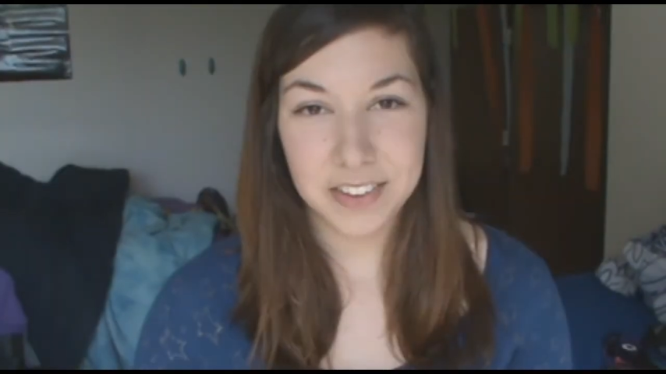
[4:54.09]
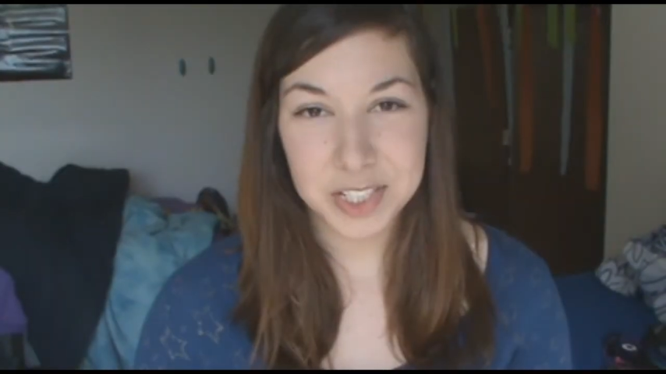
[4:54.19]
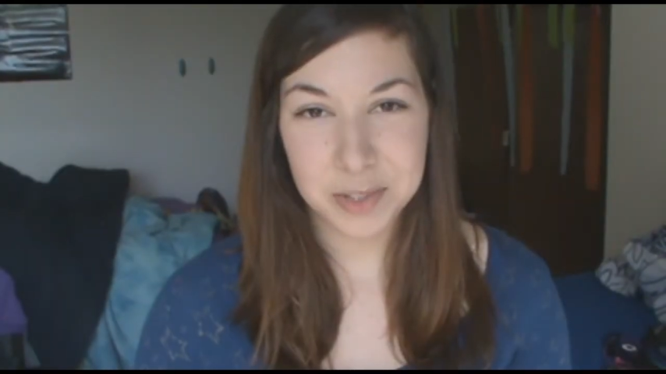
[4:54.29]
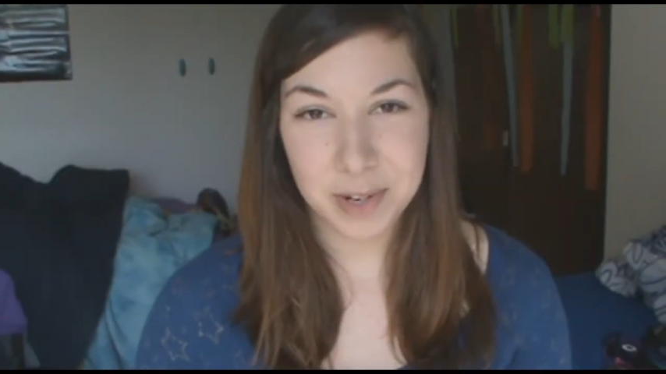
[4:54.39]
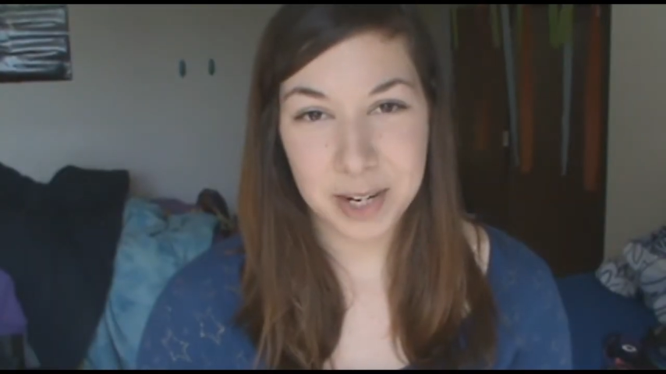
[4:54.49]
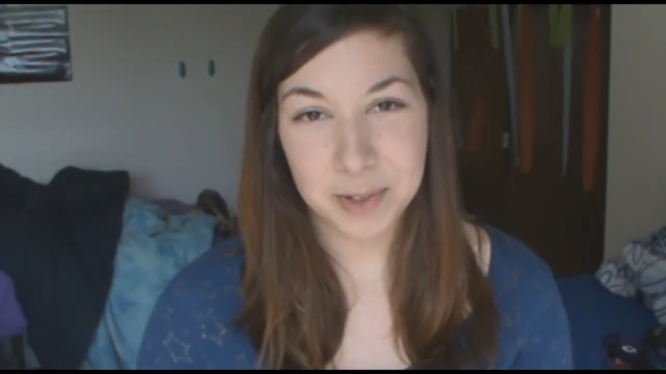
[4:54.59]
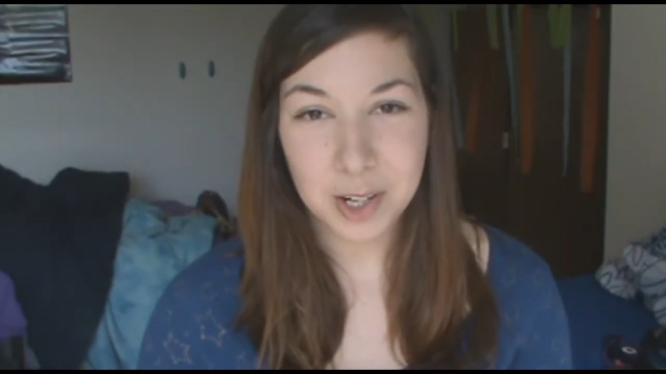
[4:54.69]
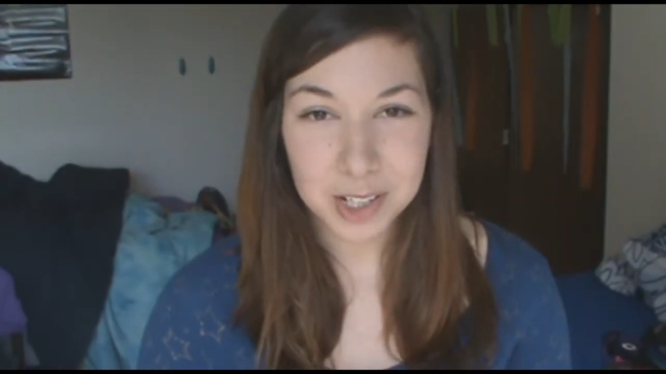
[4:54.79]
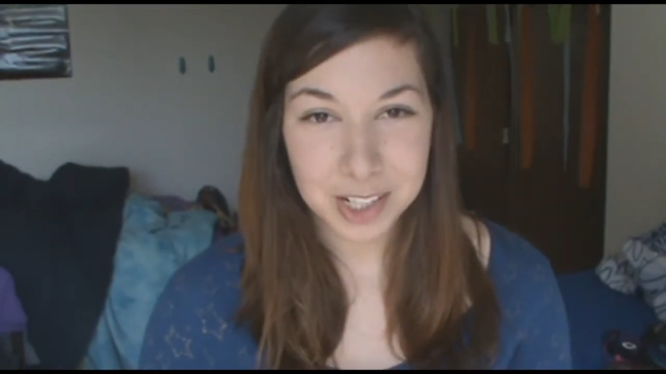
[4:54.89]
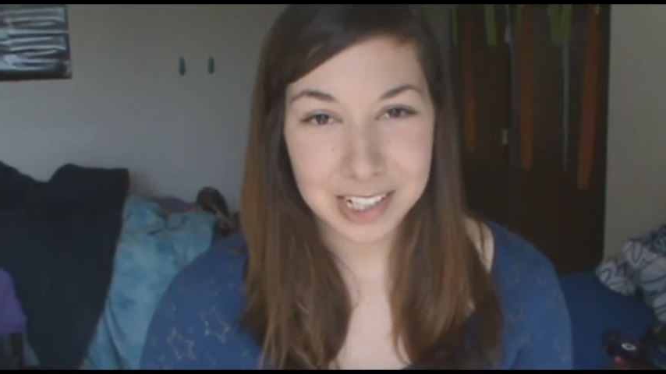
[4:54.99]
In this way, we're
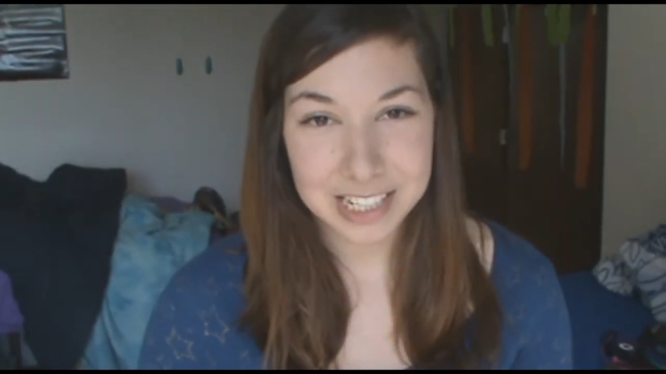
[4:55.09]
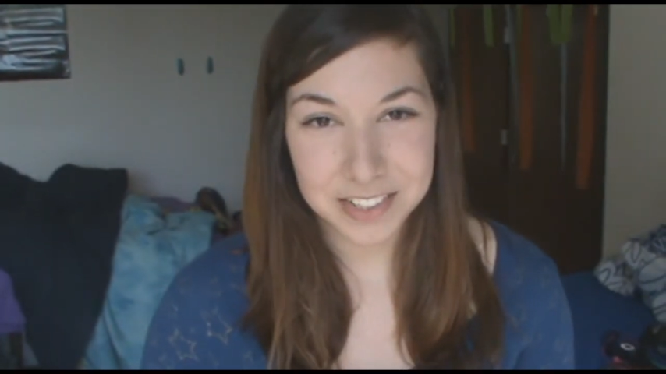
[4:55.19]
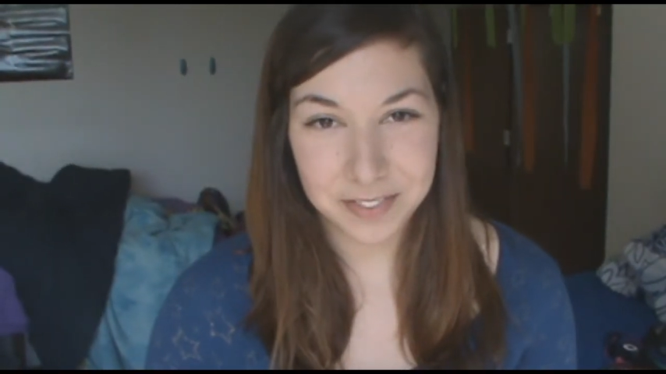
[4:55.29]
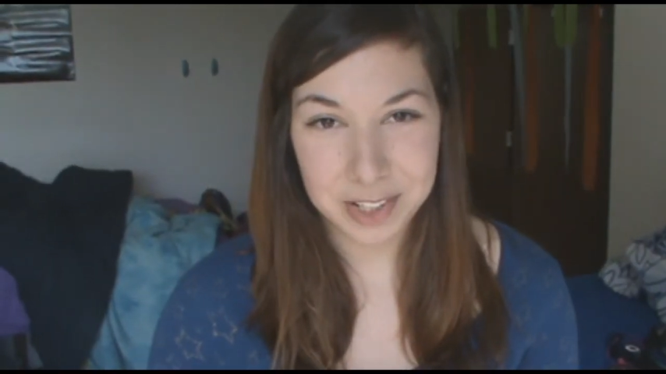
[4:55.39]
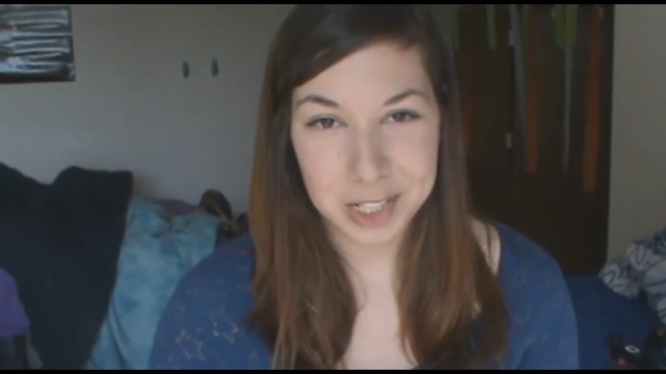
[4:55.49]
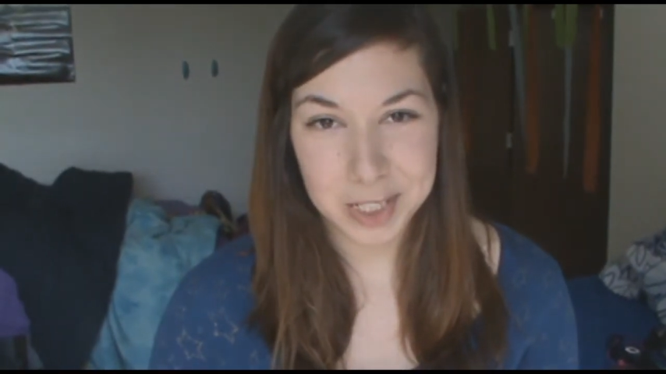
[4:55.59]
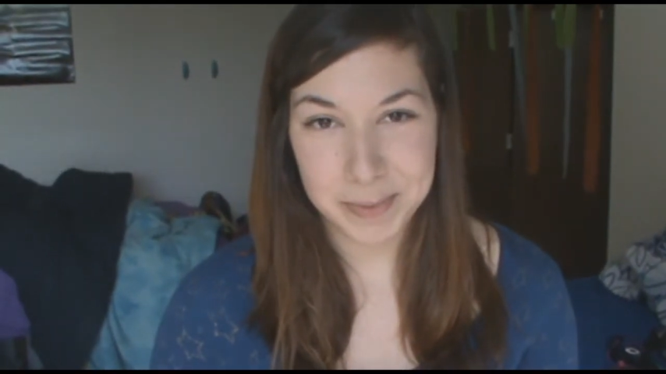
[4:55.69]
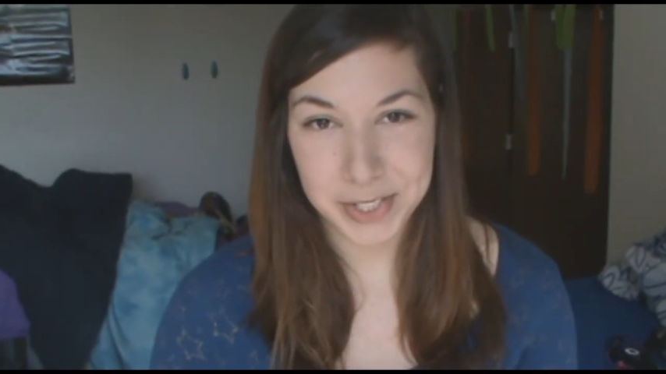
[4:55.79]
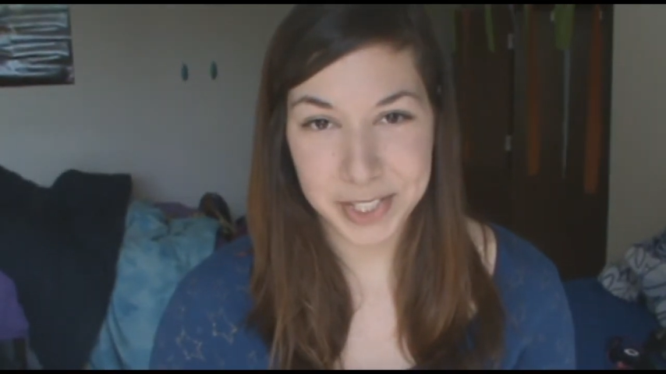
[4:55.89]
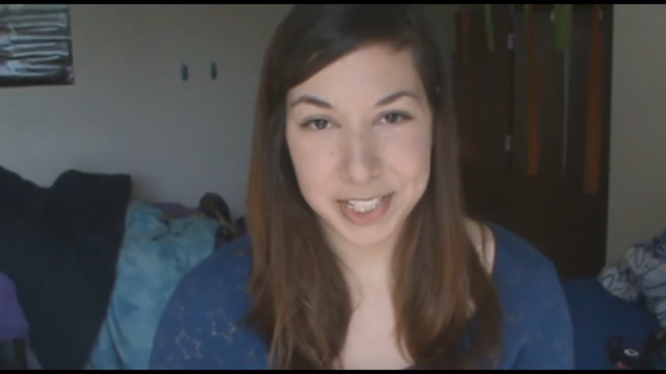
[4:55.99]
all collectively
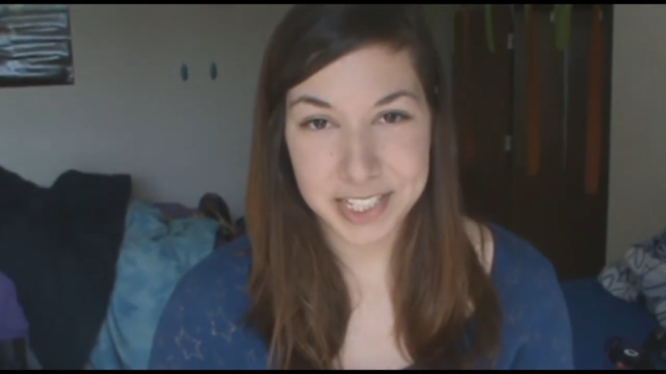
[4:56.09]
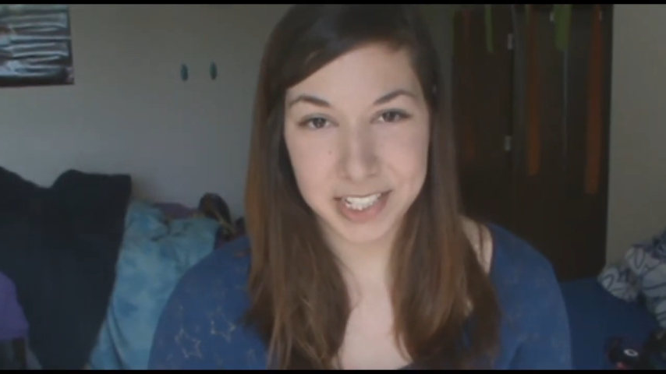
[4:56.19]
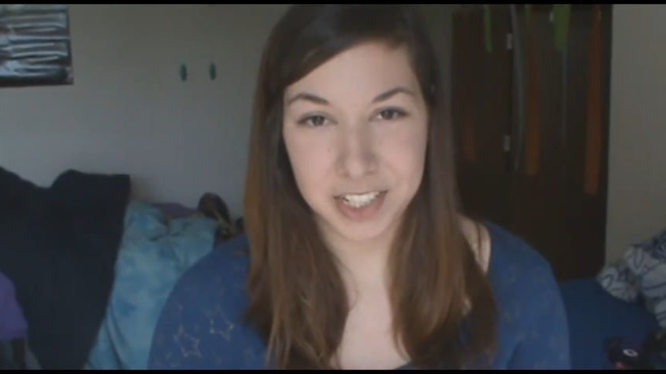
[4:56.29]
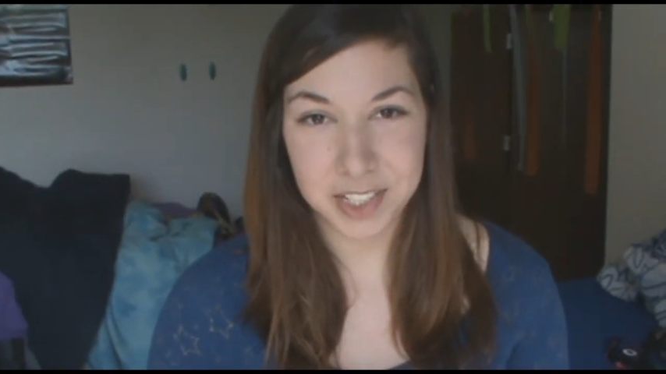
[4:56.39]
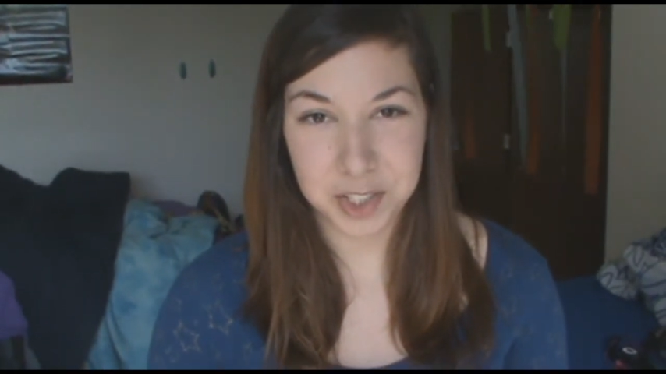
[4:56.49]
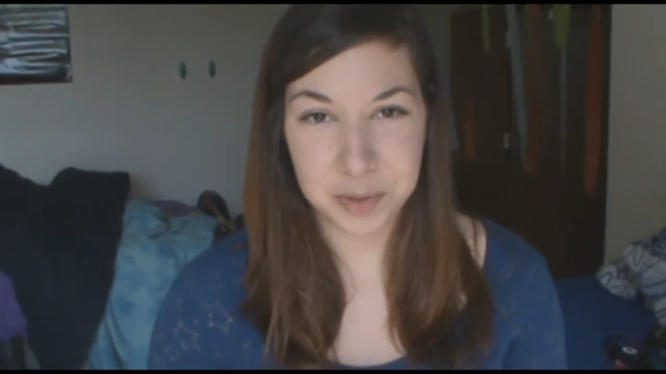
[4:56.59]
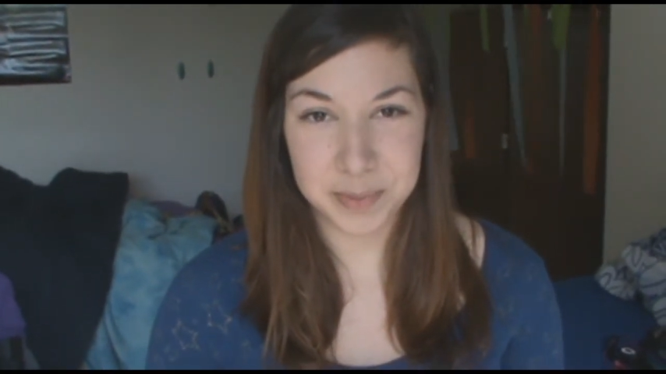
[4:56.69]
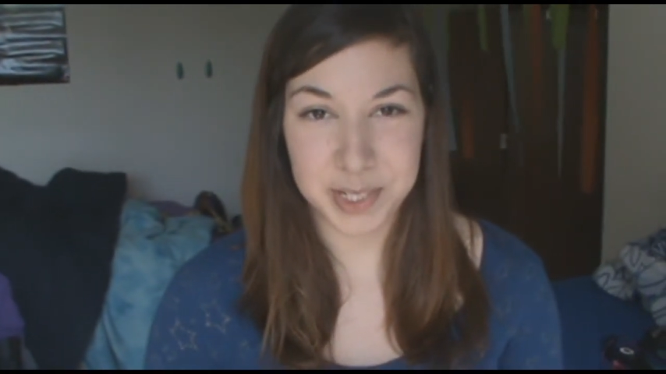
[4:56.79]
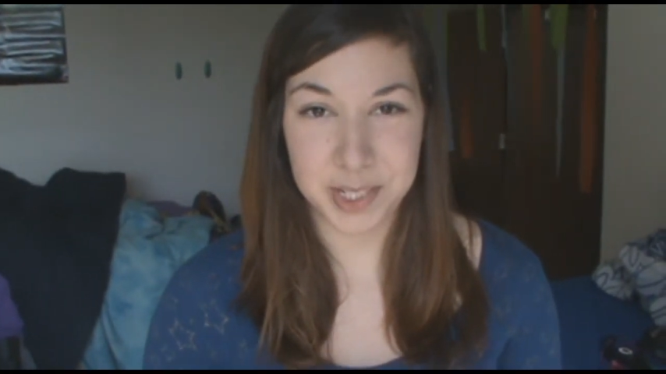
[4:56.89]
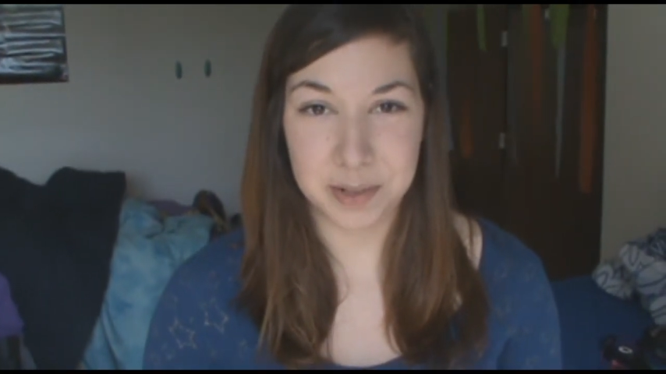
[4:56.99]
experiencing
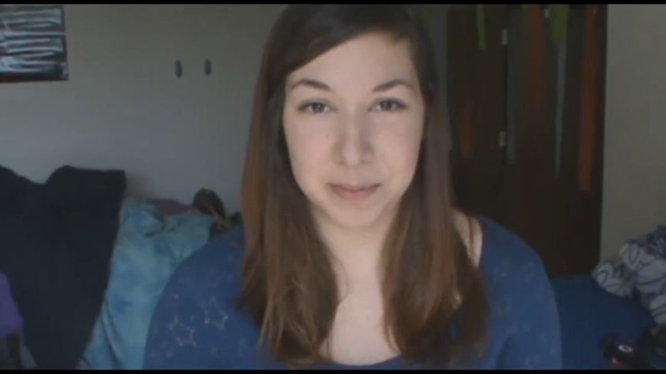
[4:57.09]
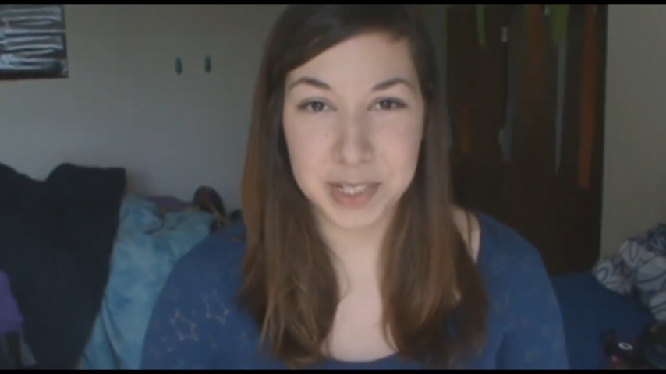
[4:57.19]
consumerism.